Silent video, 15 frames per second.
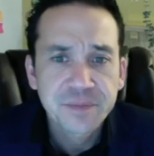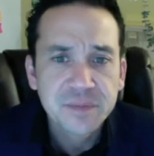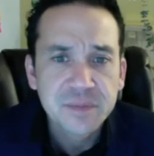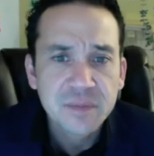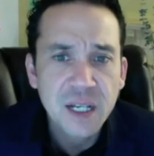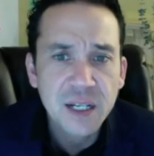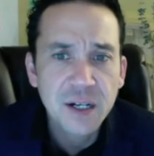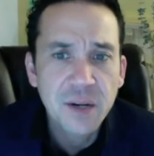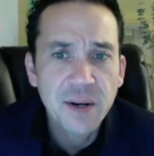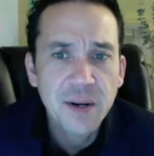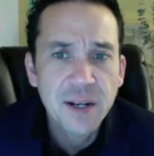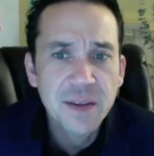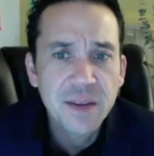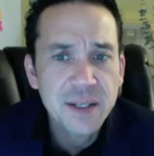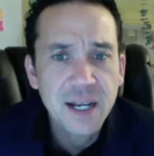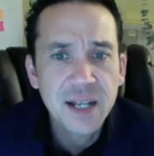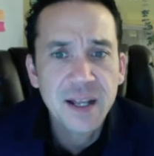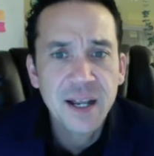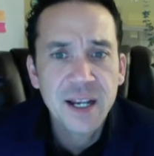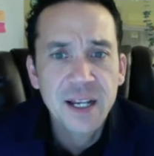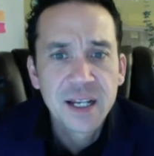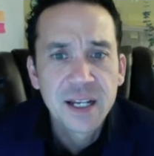You know, but I think that
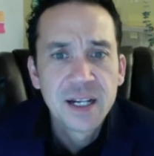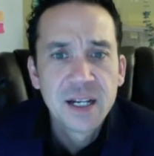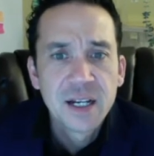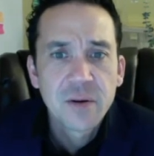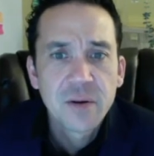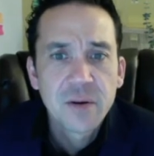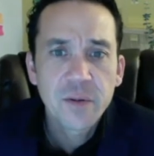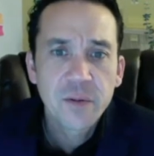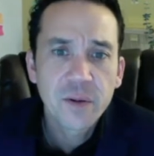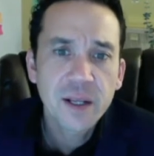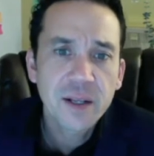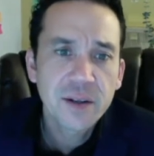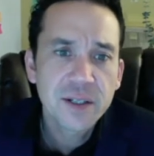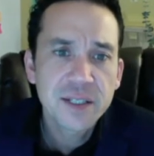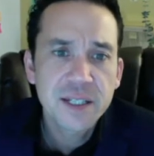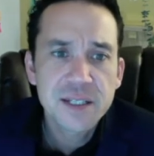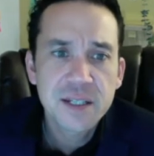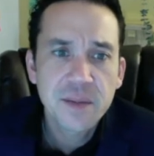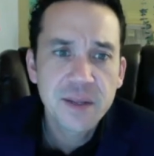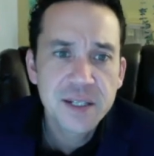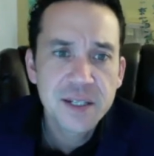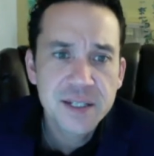like, when we really looked at some
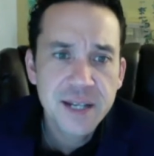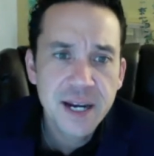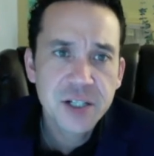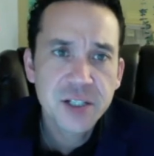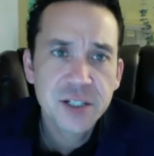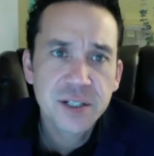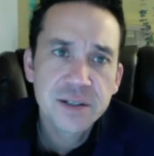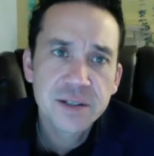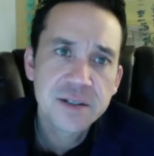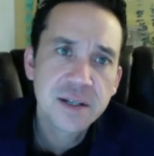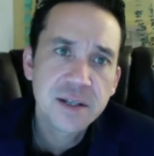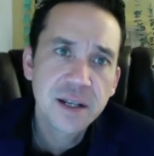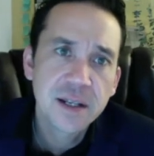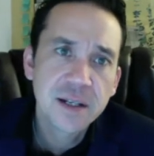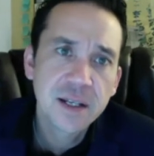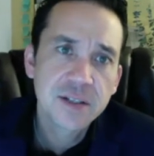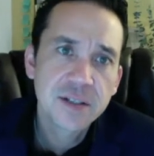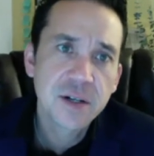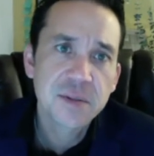of these sections in terms of an